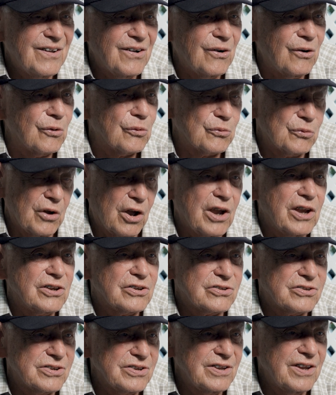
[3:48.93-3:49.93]
Oh,
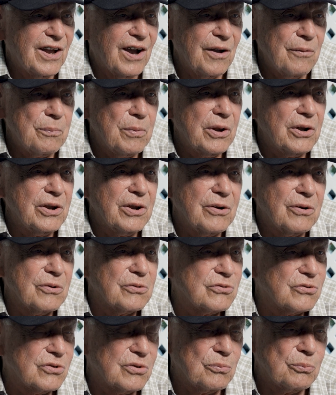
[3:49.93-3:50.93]
nice. I've been
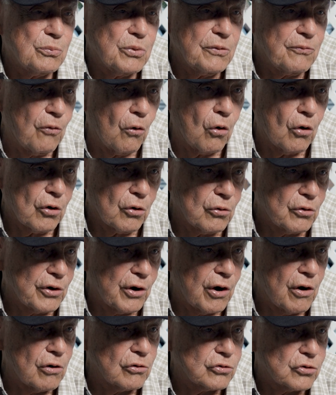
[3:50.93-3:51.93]
here before to
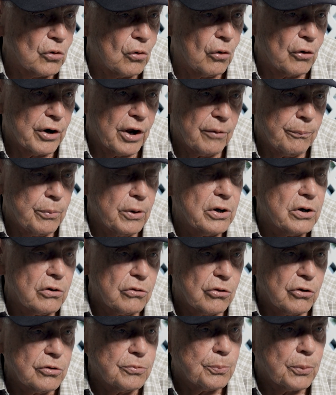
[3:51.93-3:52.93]
an air show, and I've been
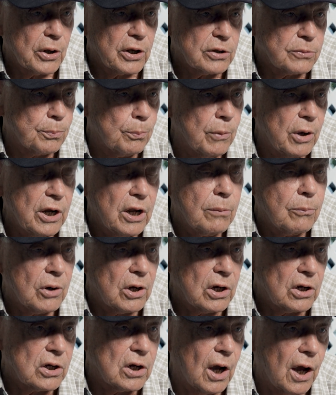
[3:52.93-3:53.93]
to this place many,
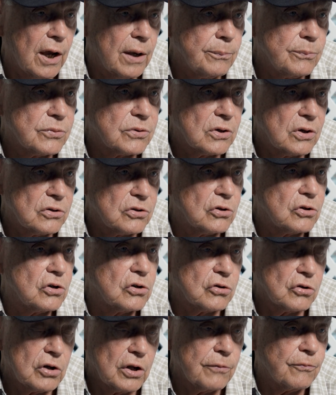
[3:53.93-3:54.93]
many times. I
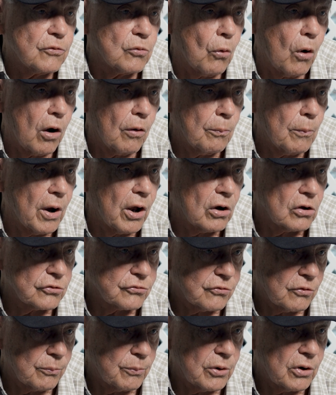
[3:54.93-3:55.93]
just live 12
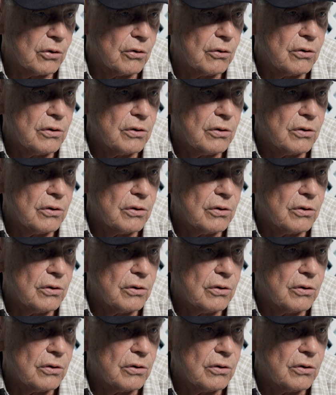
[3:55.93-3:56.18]
miles from here.